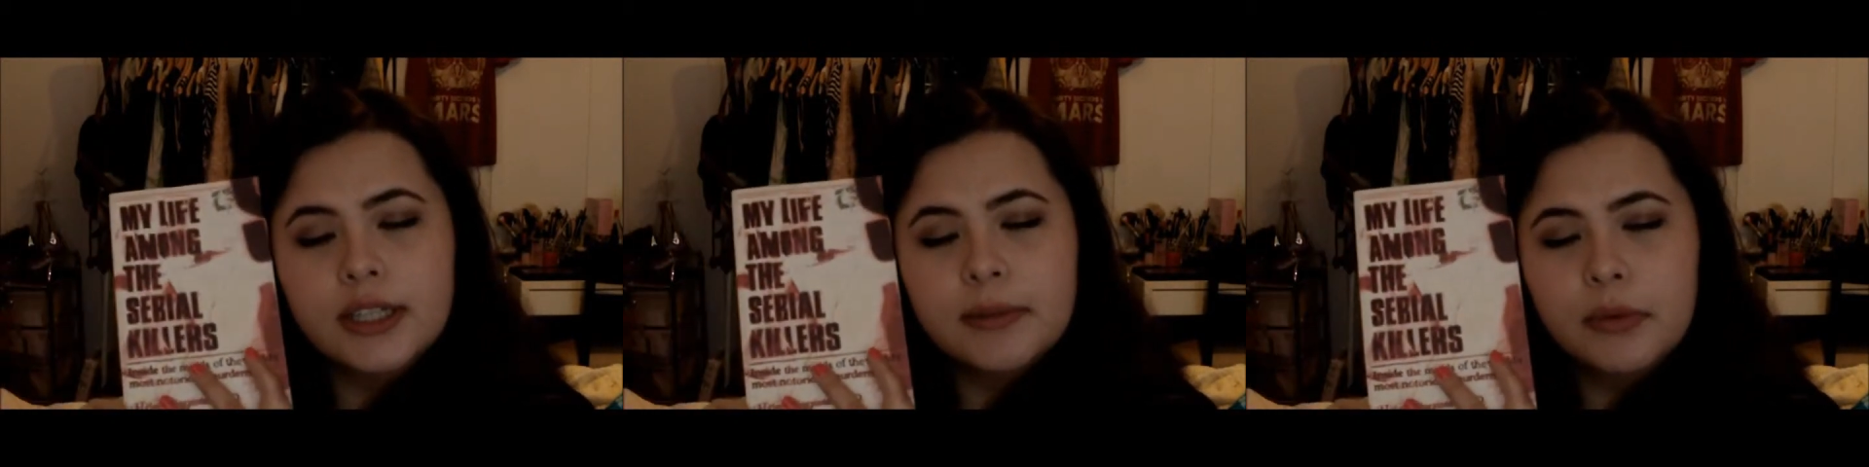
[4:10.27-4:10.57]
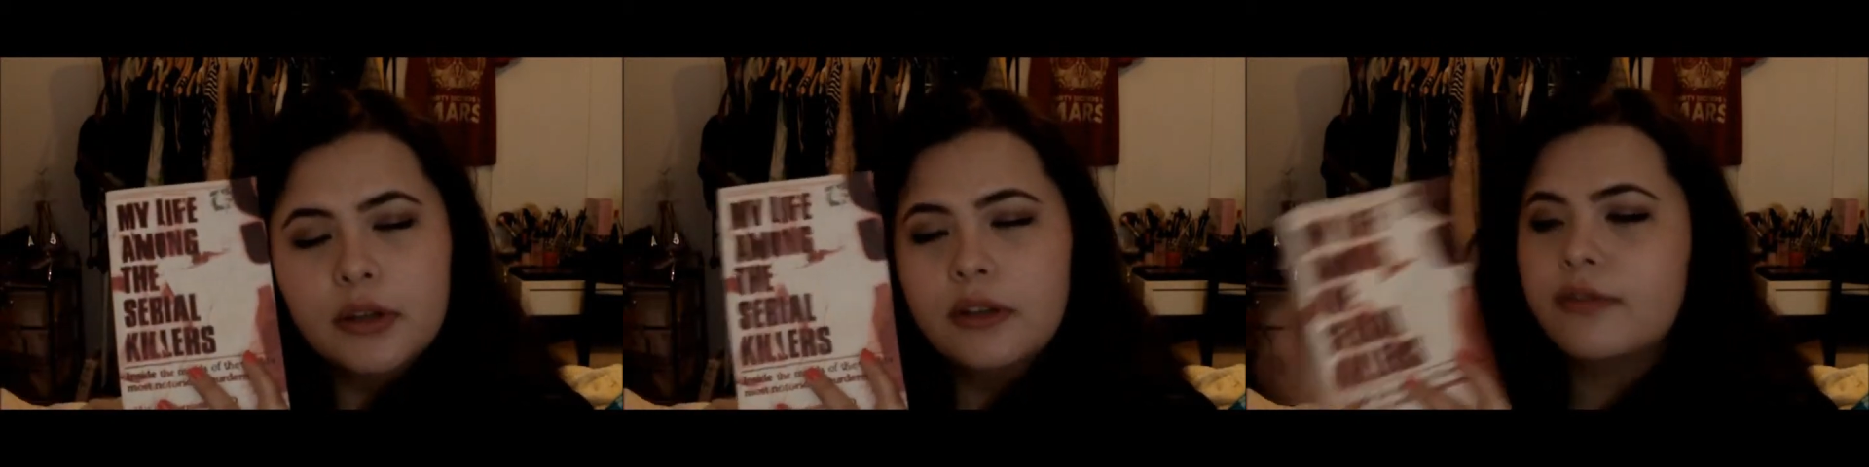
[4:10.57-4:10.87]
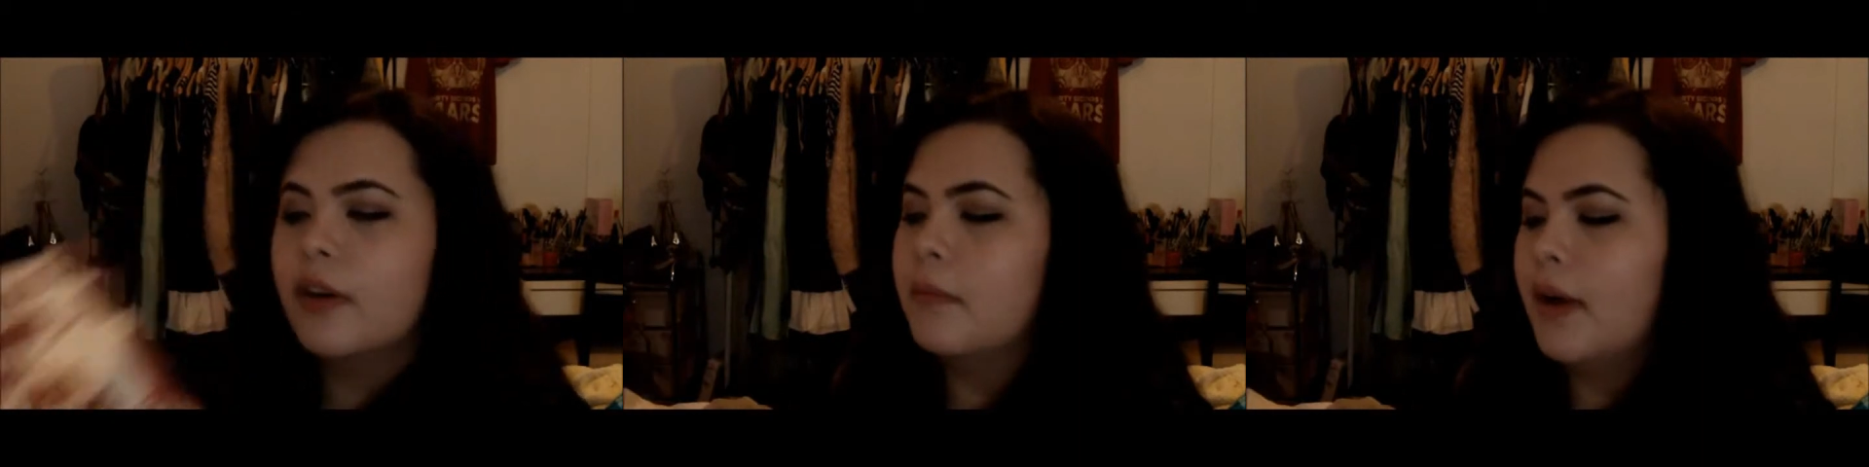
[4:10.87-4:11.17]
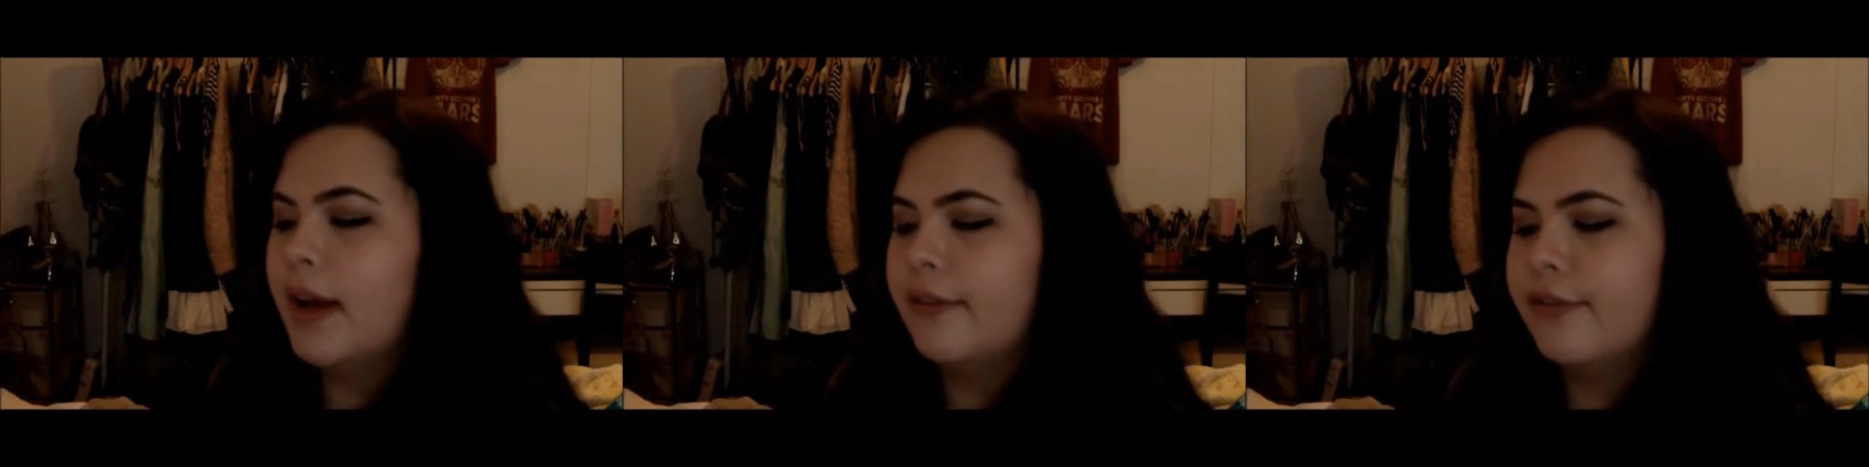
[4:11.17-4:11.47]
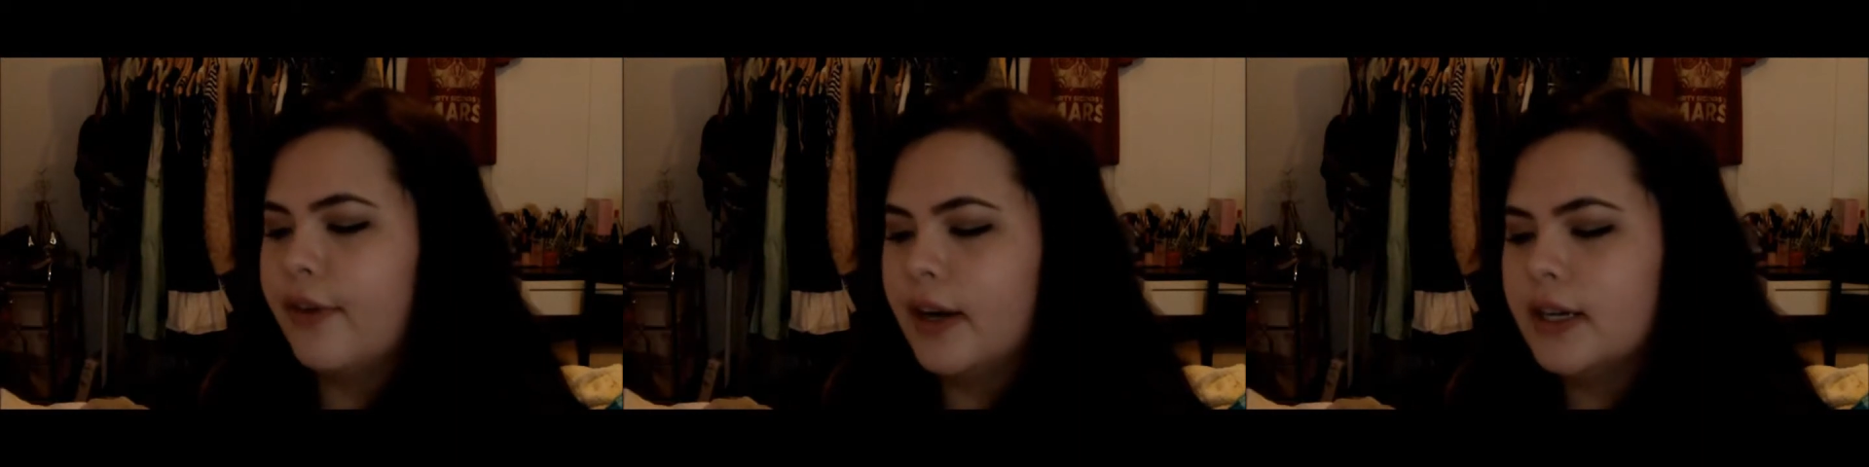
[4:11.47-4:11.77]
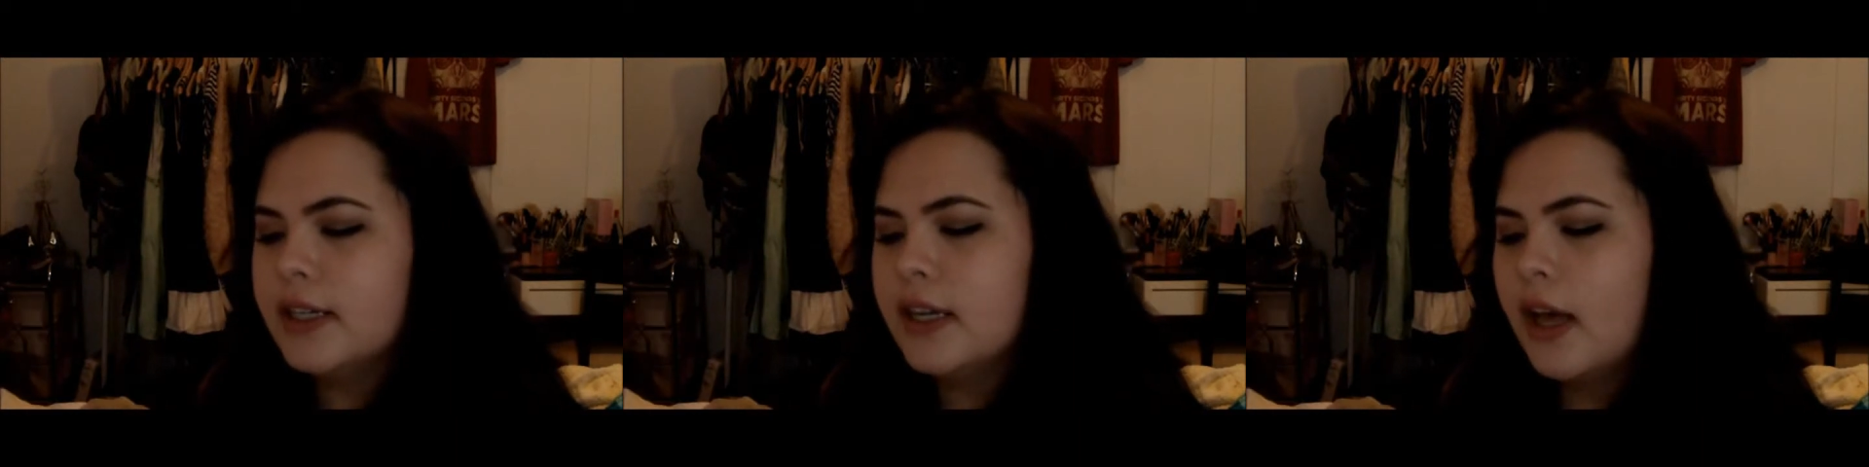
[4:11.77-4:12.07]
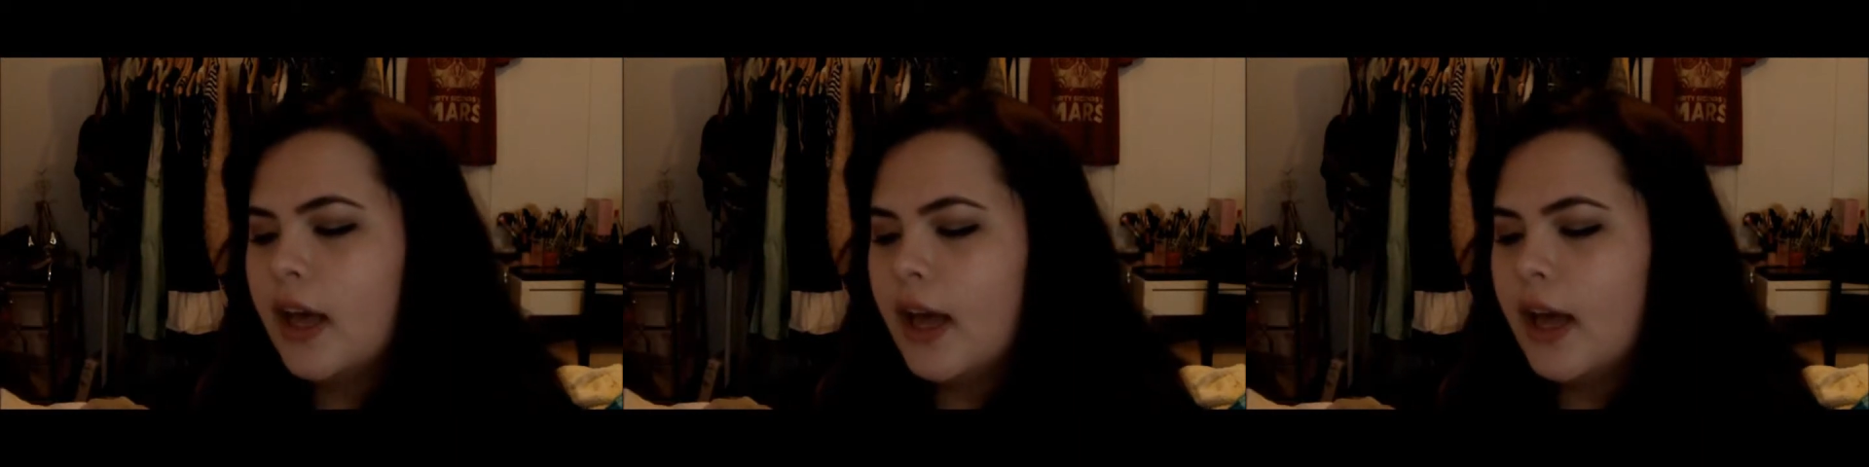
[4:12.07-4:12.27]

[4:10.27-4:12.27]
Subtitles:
this book from my friend.